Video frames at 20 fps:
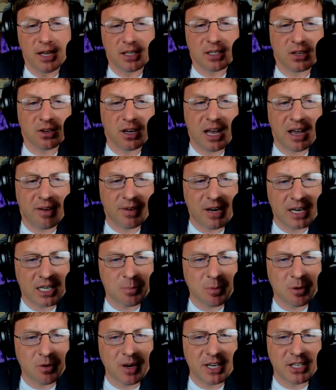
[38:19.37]
It's going to have an
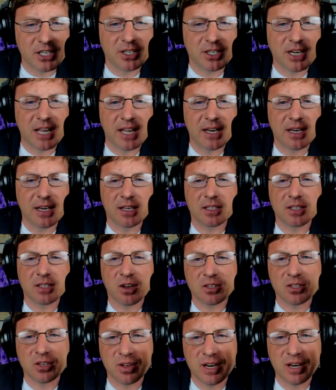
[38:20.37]
expiration date and it's
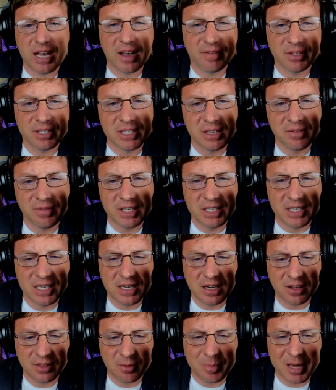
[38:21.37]
also going to have a
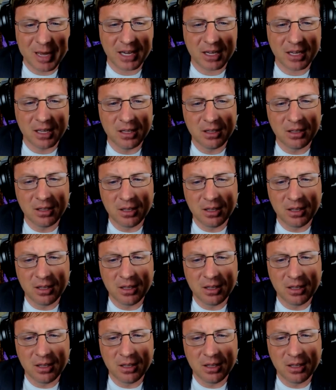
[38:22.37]
CVC on the back.